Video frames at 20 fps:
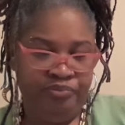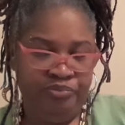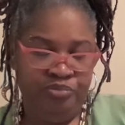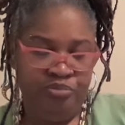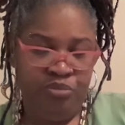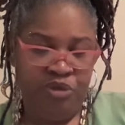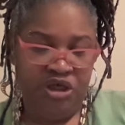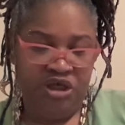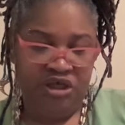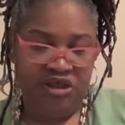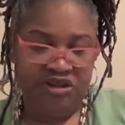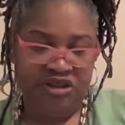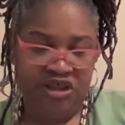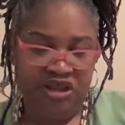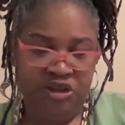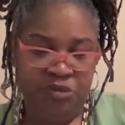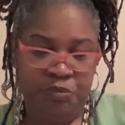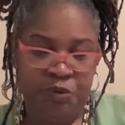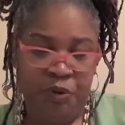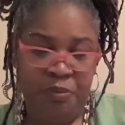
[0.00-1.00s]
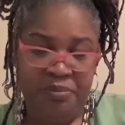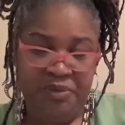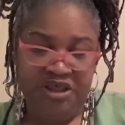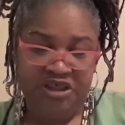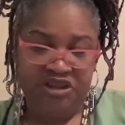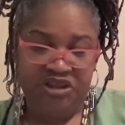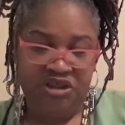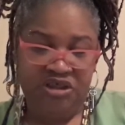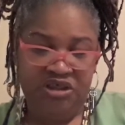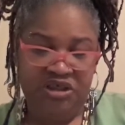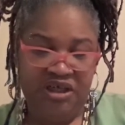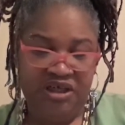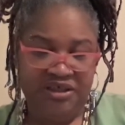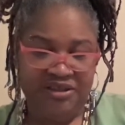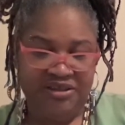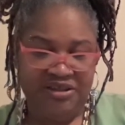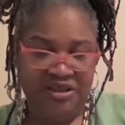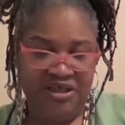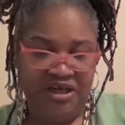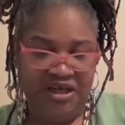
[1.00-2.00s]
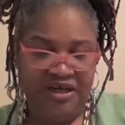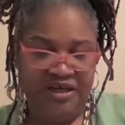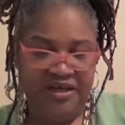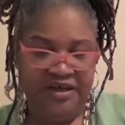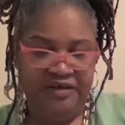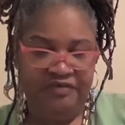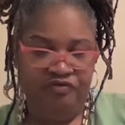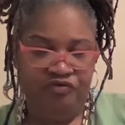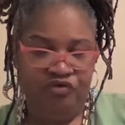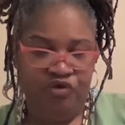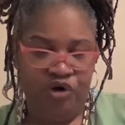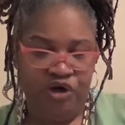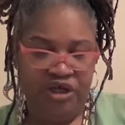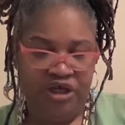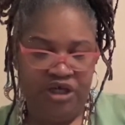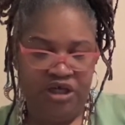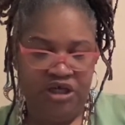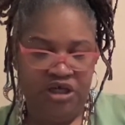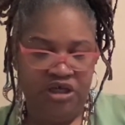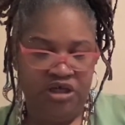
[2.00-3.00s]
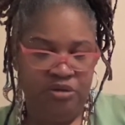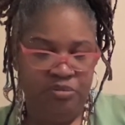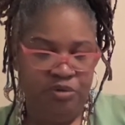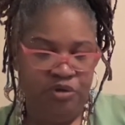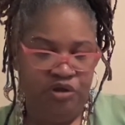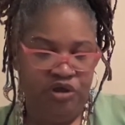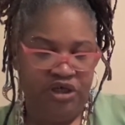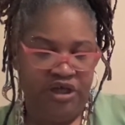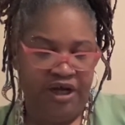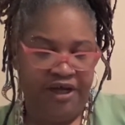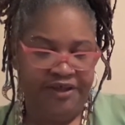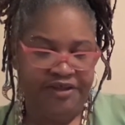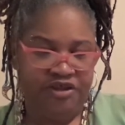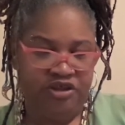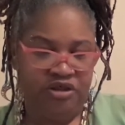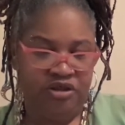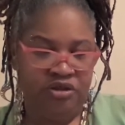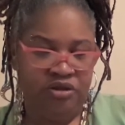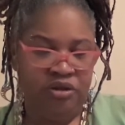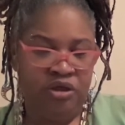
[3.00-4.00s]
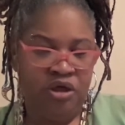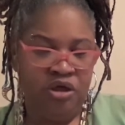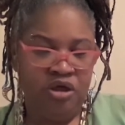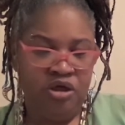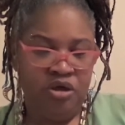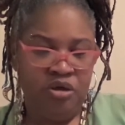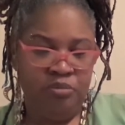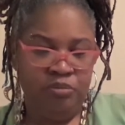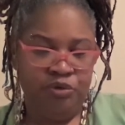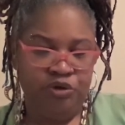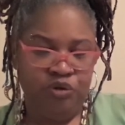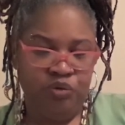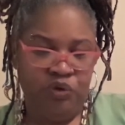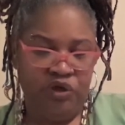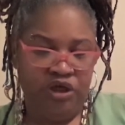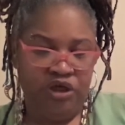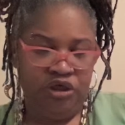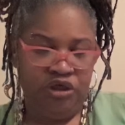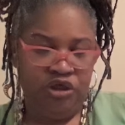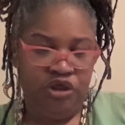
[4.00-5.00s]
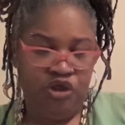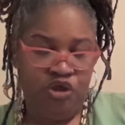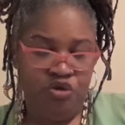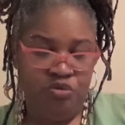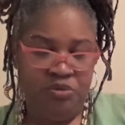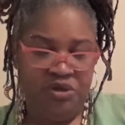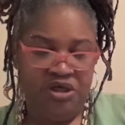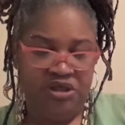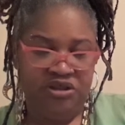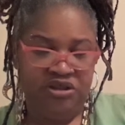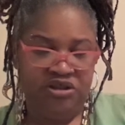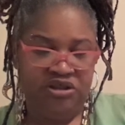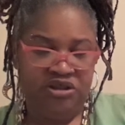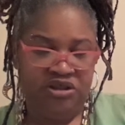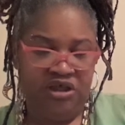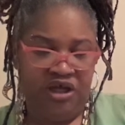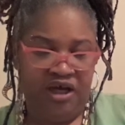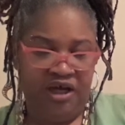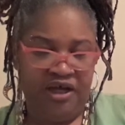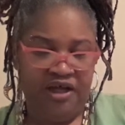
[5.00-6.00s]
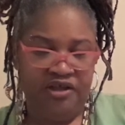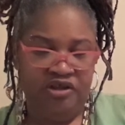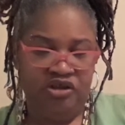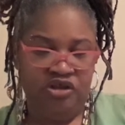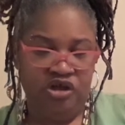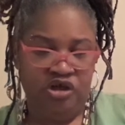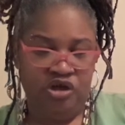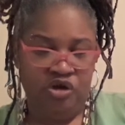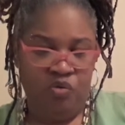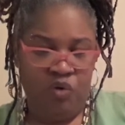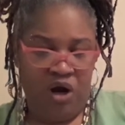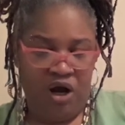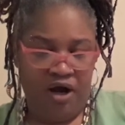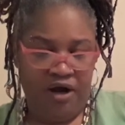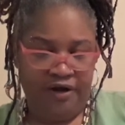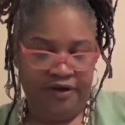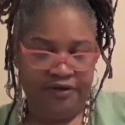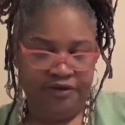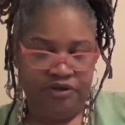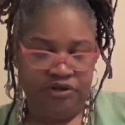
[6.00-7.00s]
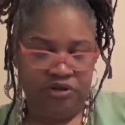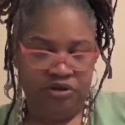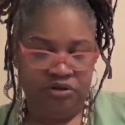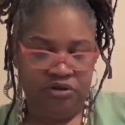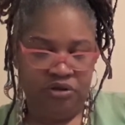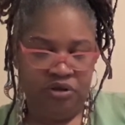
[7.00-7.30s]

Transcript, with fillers: because his permission is needed for any communication between humans and the Lawabs.